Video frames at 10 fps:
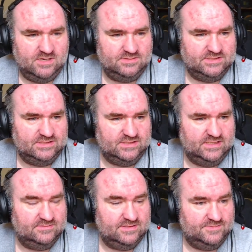was just
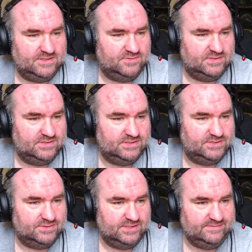seeing if somebody wanted to
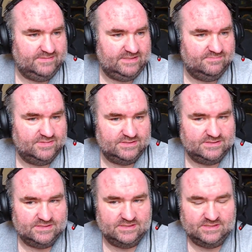join me, but
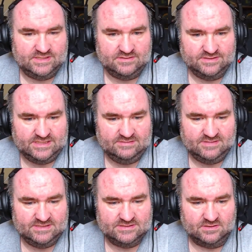I don't think
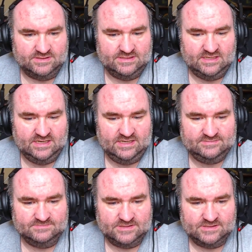anybody's
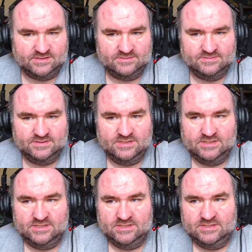online, so
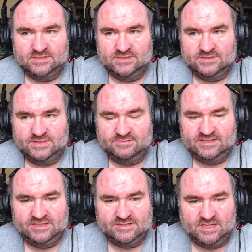there's
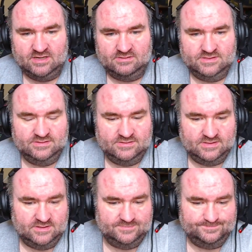nobody to talk with,
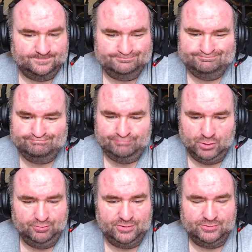so
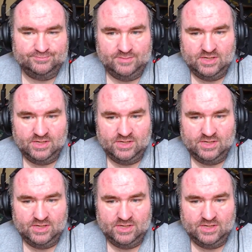poo-poo.